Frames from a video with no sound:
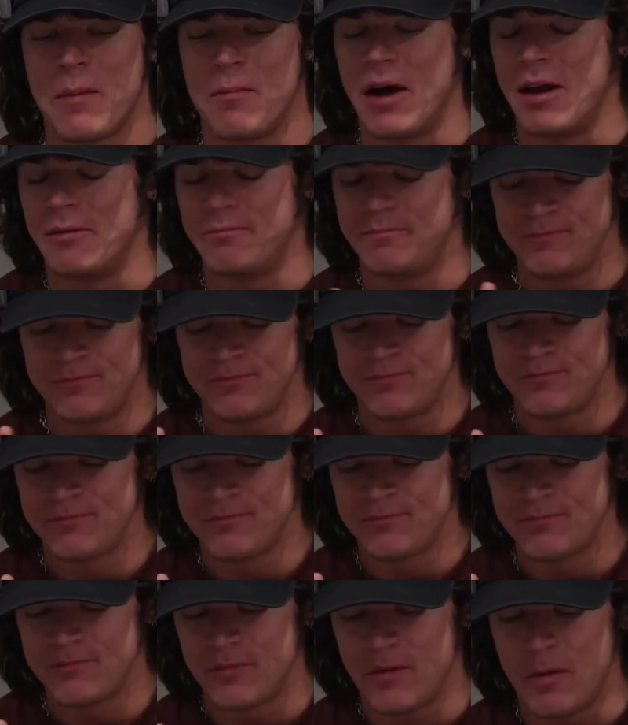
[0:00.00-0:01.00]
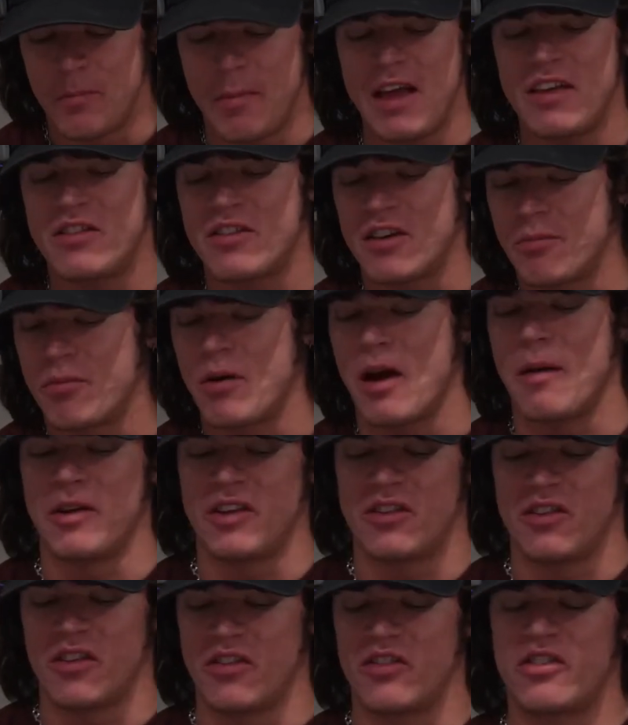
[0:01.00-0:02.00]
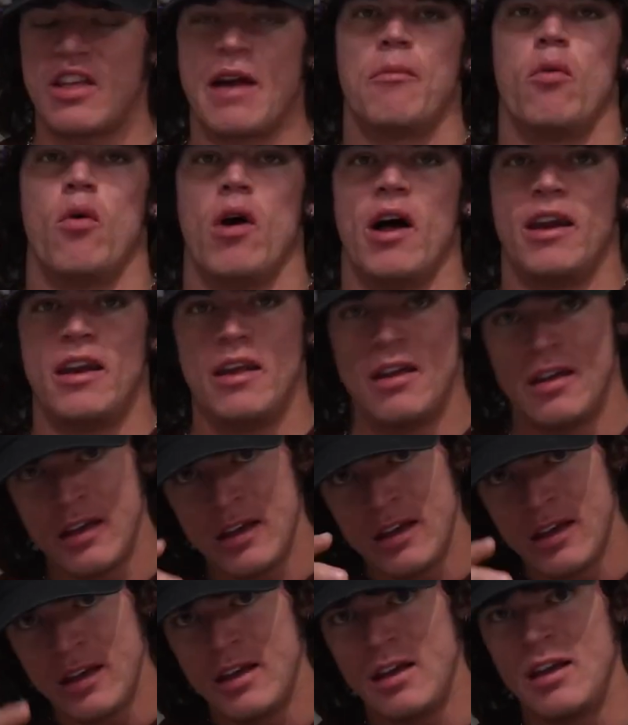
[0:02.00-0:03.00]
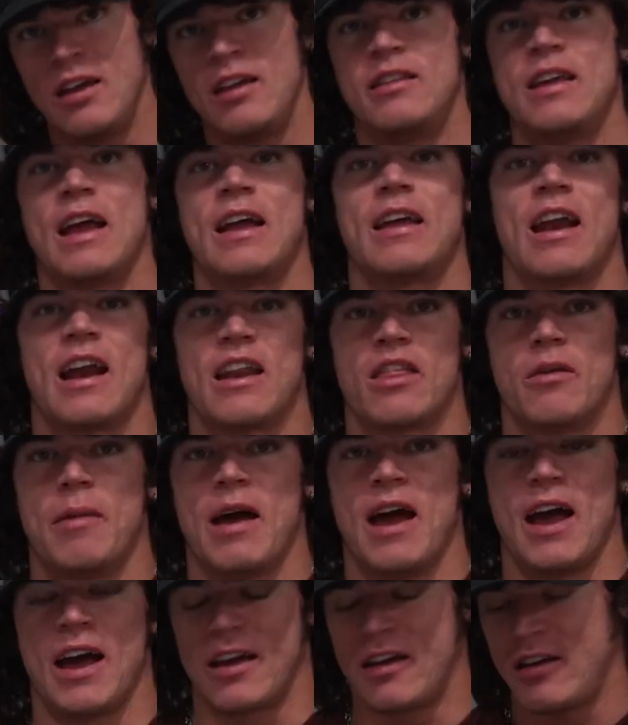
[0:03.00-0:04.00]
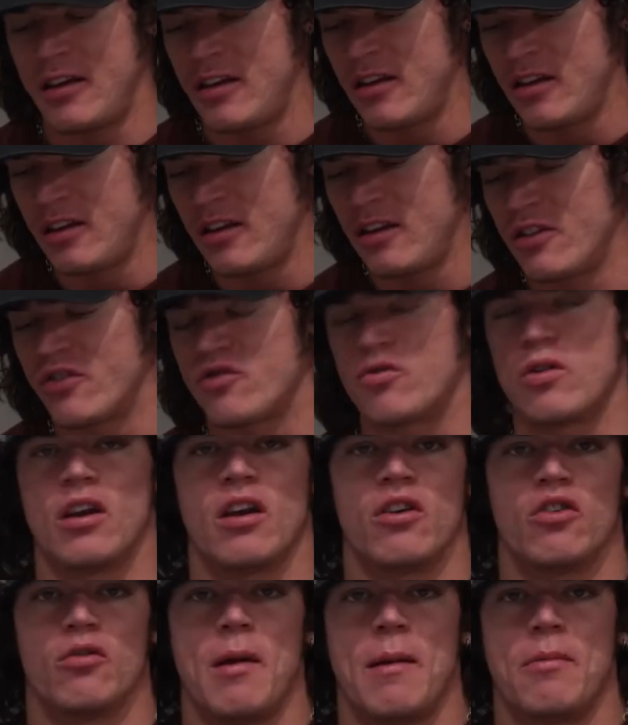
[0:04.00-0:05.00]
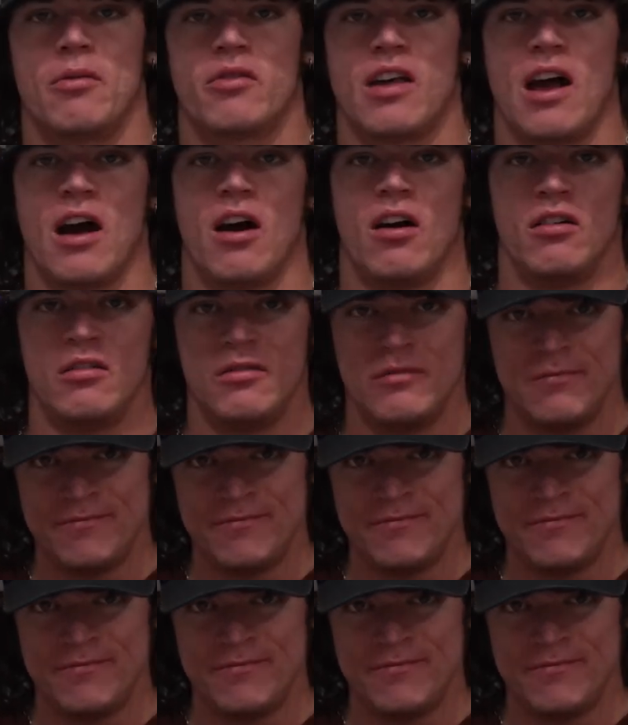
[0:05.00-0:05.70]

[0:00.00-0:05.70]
But the basic premise is step one, take it out of the bag, straight onto a paper towel,